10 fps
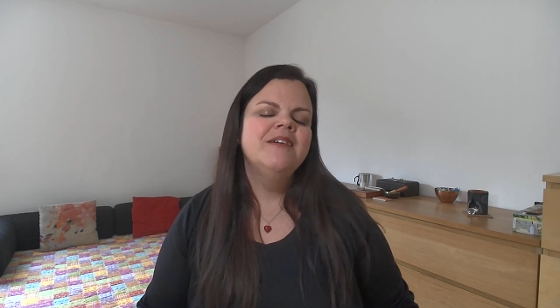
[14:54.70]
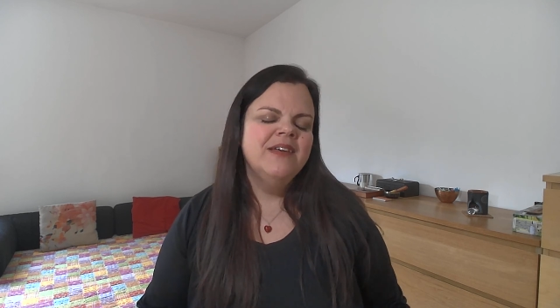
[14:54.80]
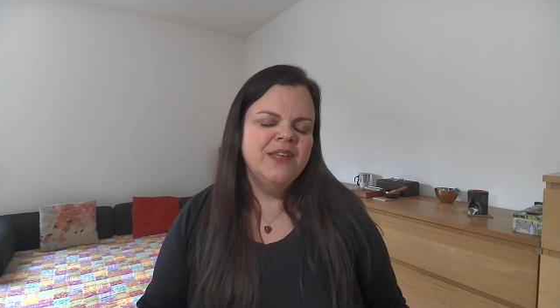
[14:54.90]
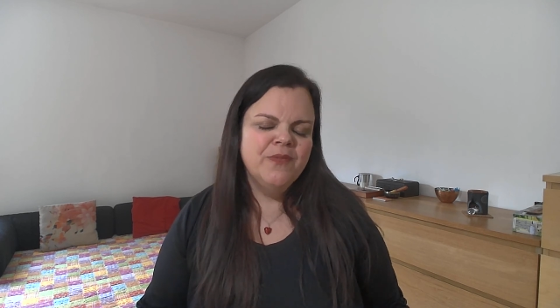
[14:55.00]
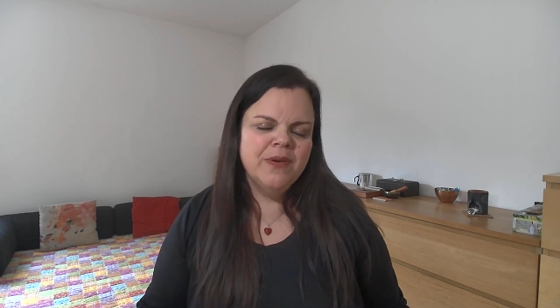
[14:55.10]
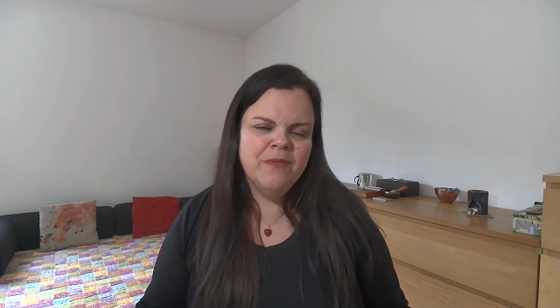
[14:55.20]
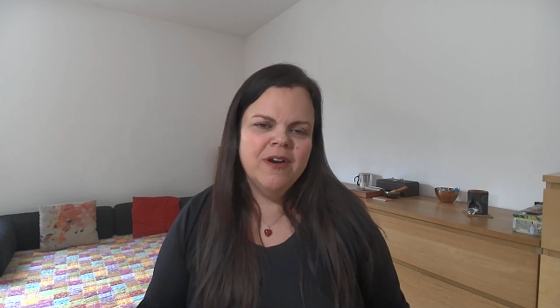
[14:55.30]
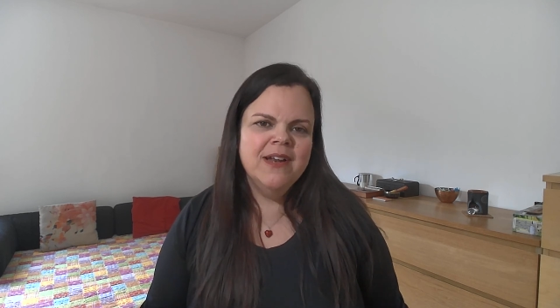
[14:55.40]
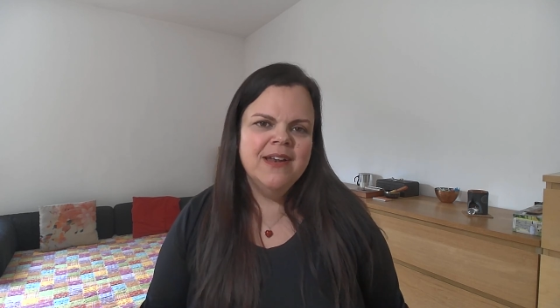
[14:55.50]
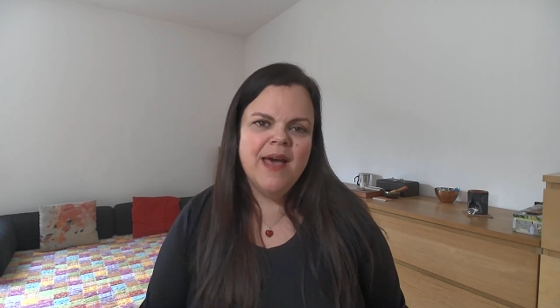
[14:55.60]
you are more
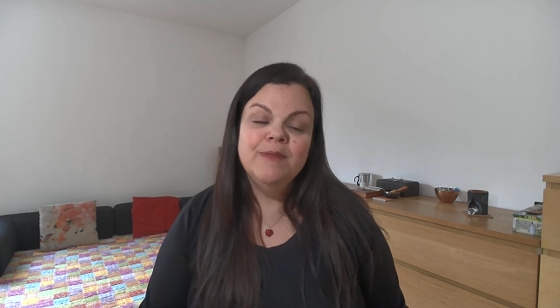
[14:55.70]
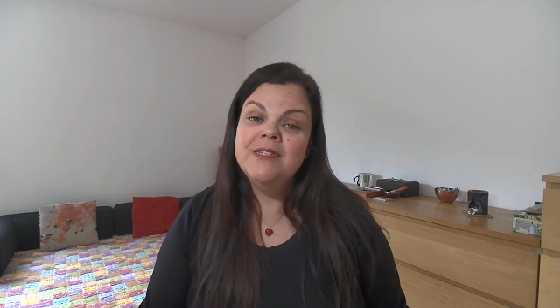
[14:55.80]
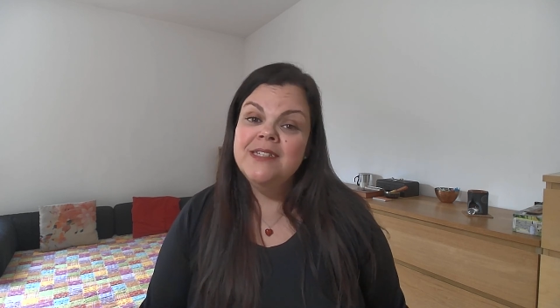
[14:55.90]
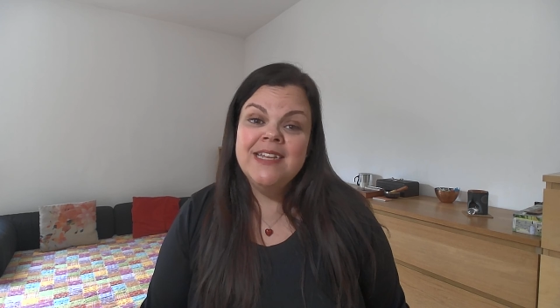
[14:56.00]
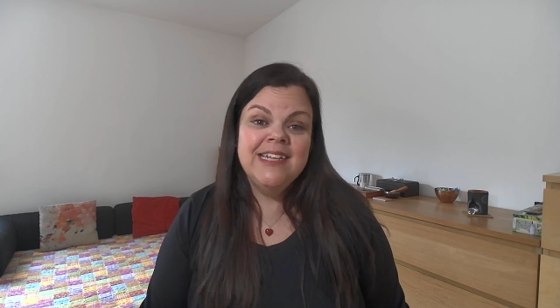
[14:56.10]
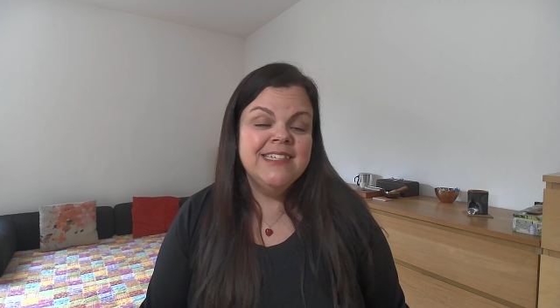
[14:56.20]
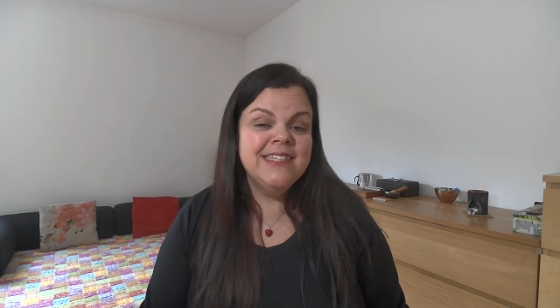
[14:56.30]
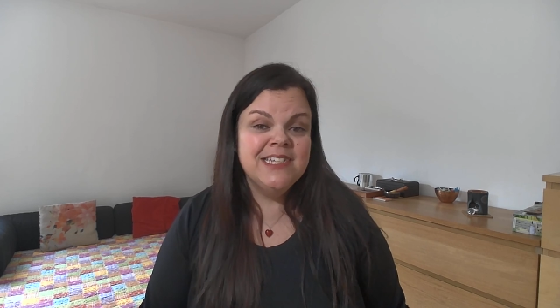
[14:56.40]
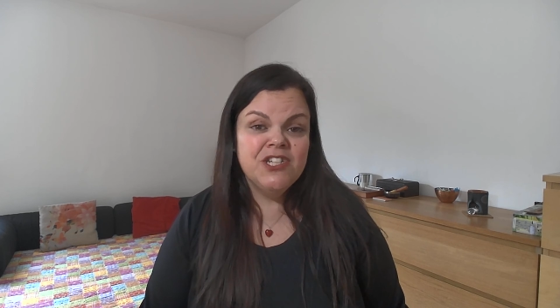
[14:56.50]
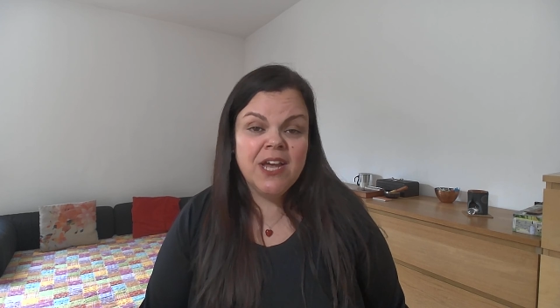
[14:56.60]
than happy to donate to
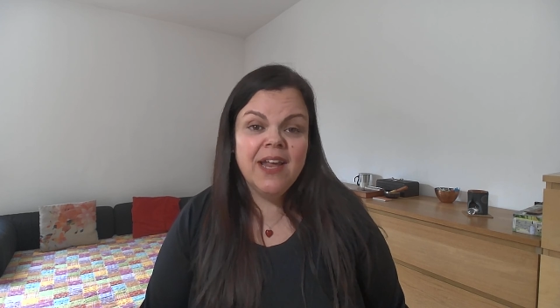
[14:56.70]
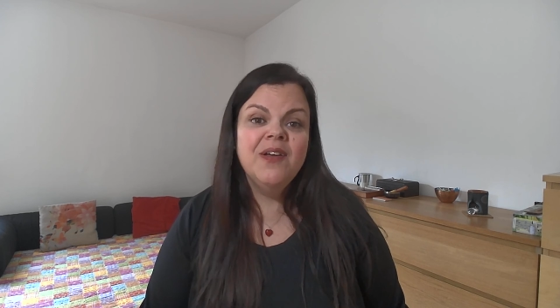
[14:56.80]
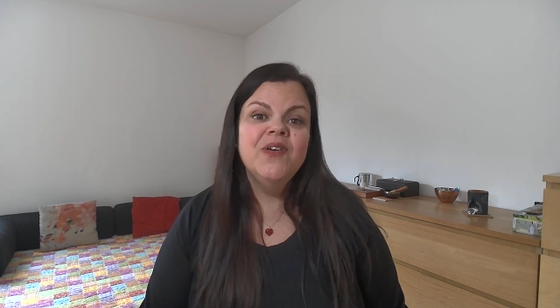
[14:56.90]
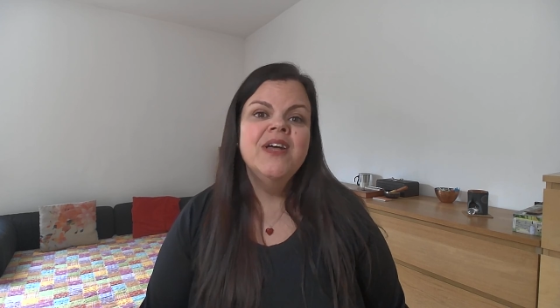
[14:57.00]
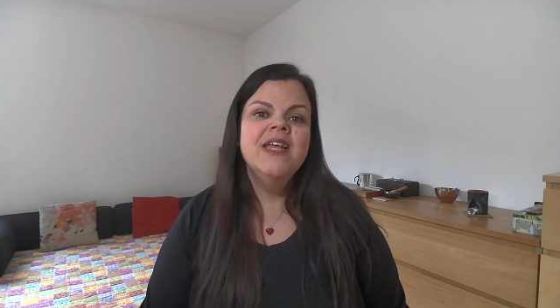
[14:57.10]
the channel.